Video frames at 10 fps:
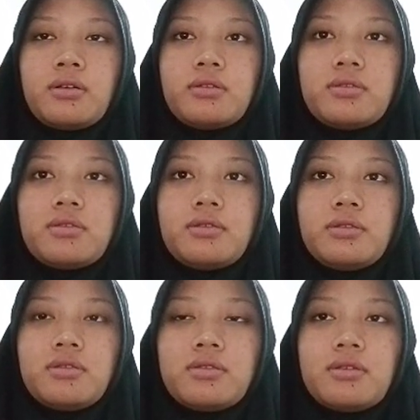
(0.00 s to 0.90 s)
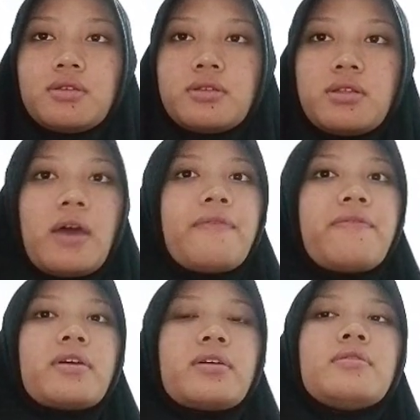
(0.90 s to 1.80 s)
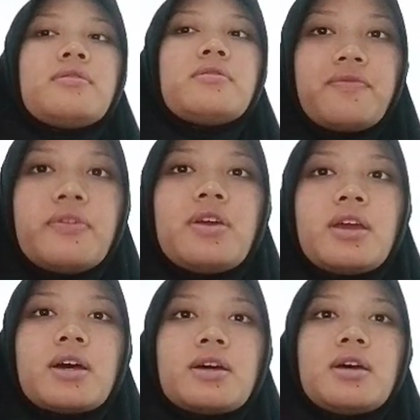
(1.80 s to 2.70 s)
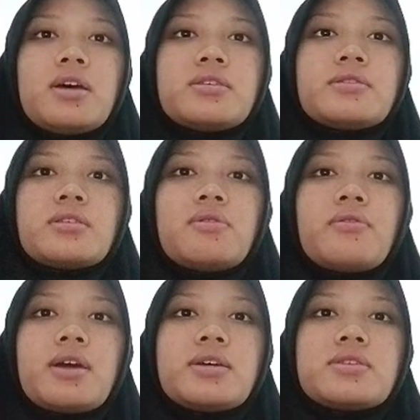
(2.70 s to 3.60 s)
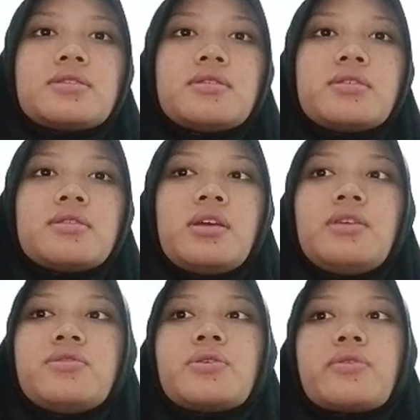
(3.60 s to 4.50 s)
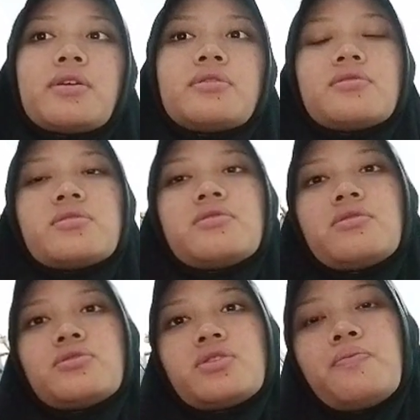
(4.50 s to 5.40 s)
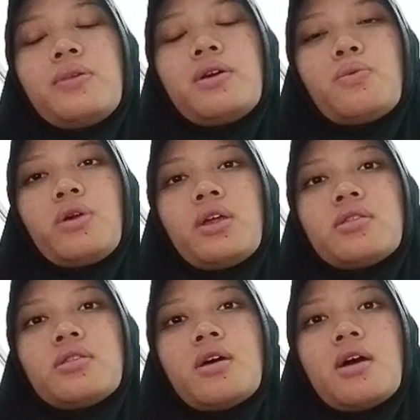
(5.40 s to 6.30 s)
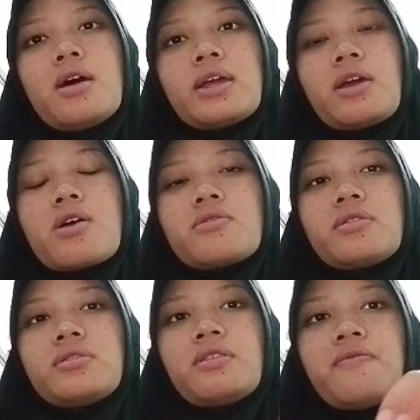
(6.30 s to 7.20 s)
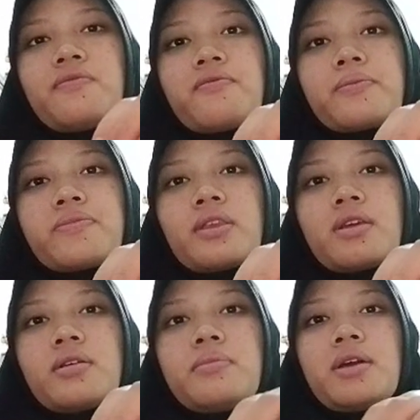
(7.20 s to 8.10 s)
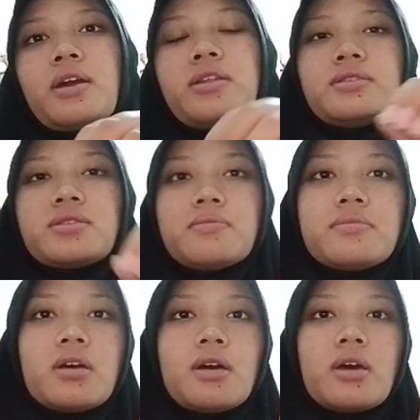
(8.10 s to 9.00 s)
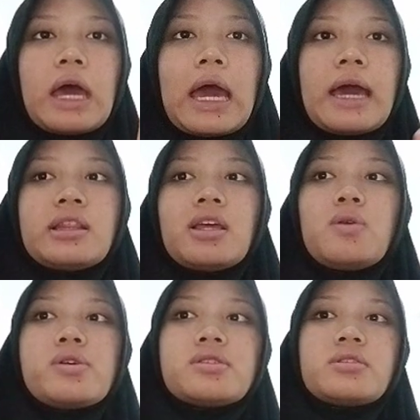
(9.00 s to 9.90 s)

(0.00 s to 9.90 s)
Effectively, yeah, summarize the integrated relationship between cognitive mechanism and linguistic tools